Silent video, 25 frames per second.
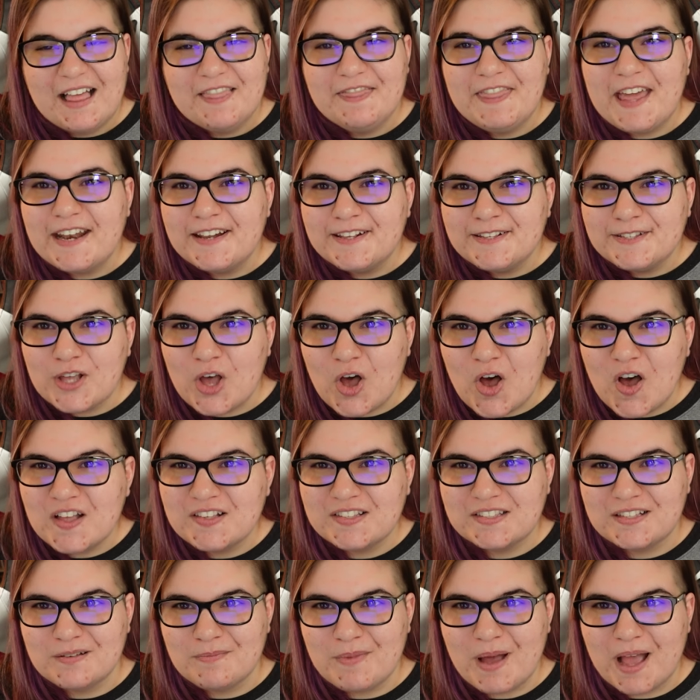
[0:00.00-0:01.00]
That is
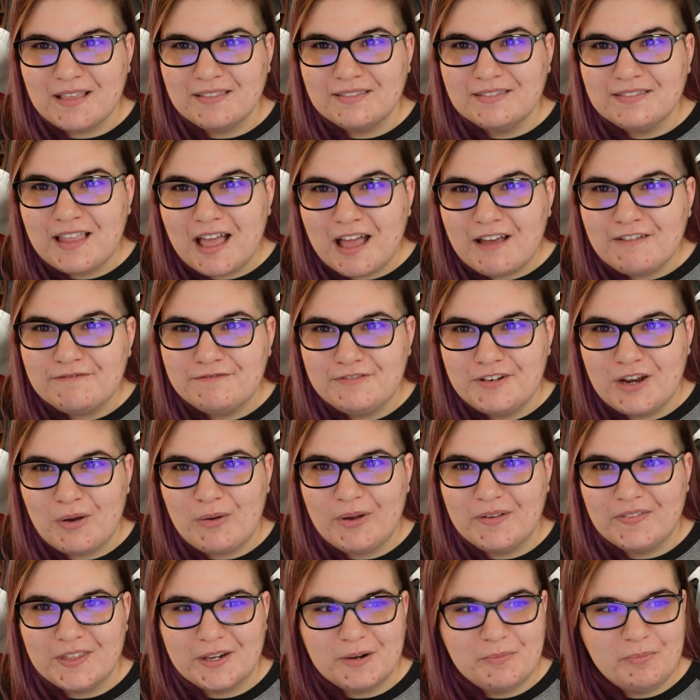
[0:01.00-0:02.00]
awesome. I love
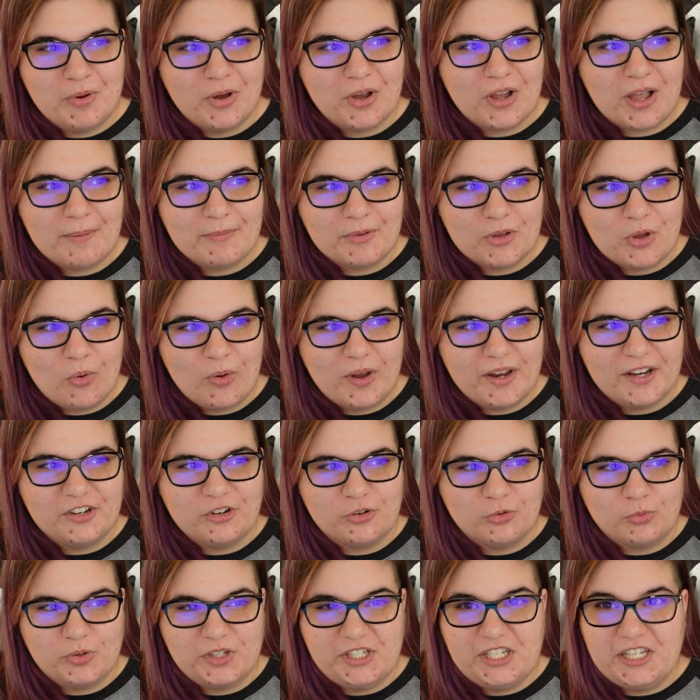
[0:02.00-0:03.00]
knowing that a book I'm going
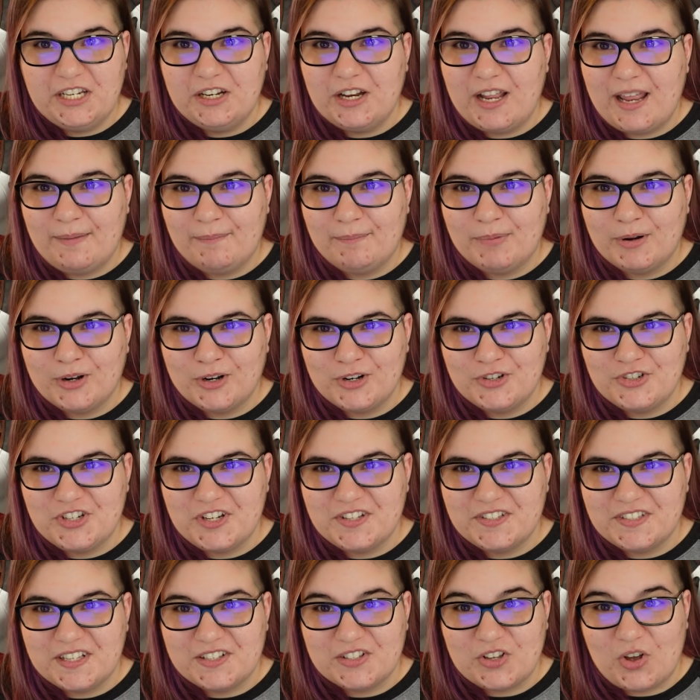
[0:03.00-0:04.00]
to read and
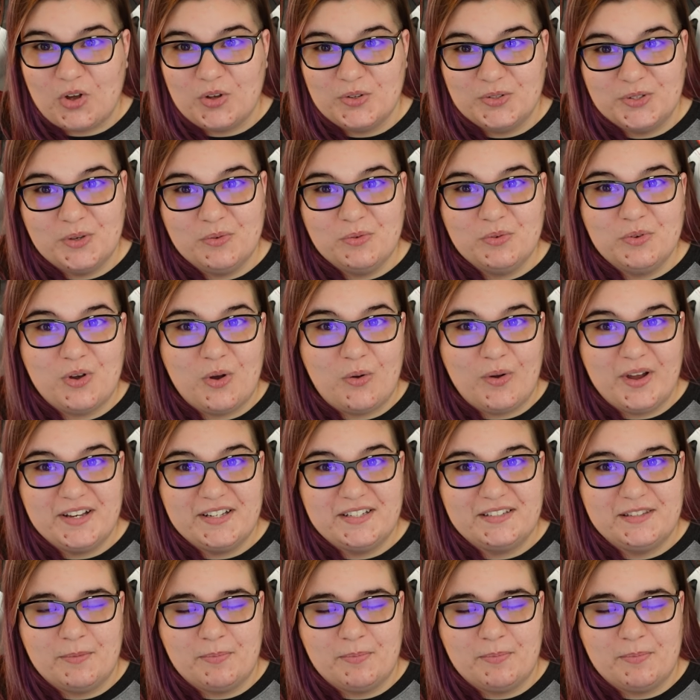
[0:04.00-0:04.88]
purchase is also going to,